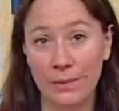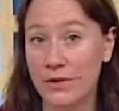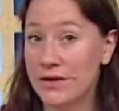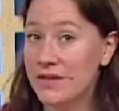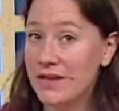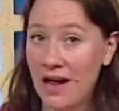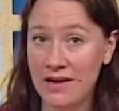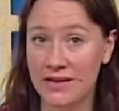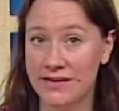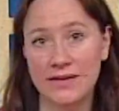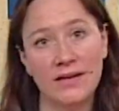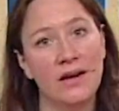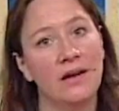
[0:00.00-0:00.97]
There's not
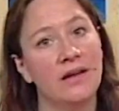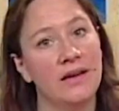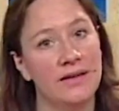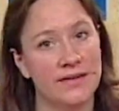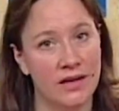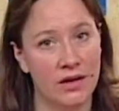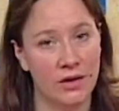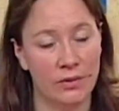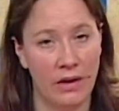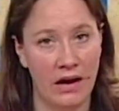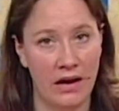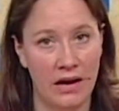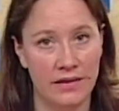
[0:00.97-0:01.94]
necessarily a single
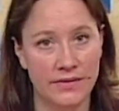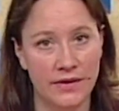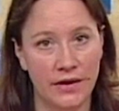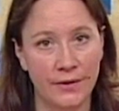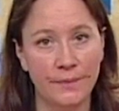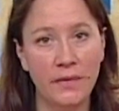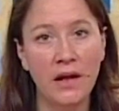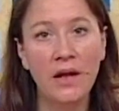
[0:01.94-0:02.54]
right answer.